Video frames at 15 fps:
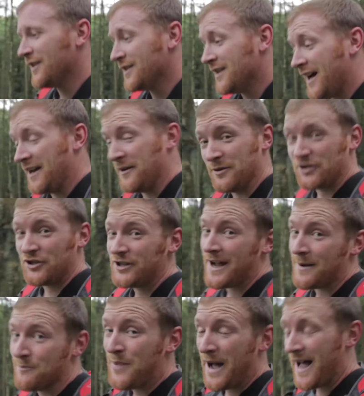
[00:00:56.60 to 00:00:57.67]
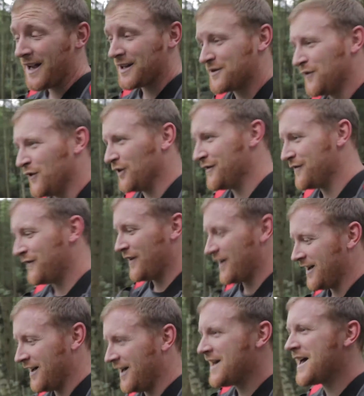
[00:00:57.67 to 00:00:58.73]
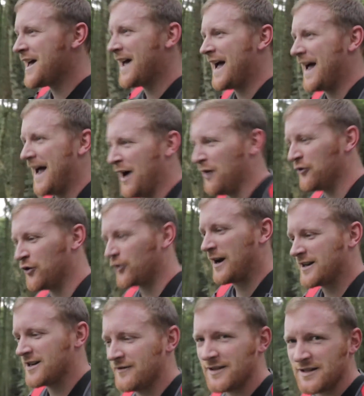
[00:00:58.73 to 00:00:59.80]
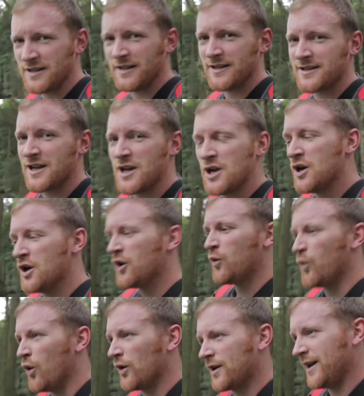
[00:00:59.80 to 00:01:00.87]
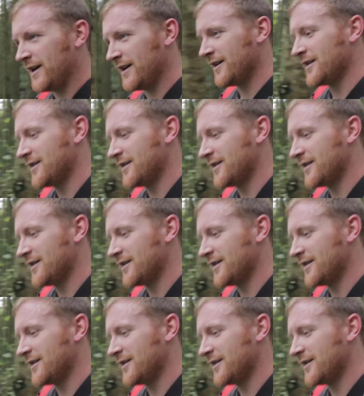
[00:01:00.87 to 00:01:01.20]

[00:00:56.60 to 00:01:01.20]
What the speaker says: And it was jam-packed full of outdoor activities, walking,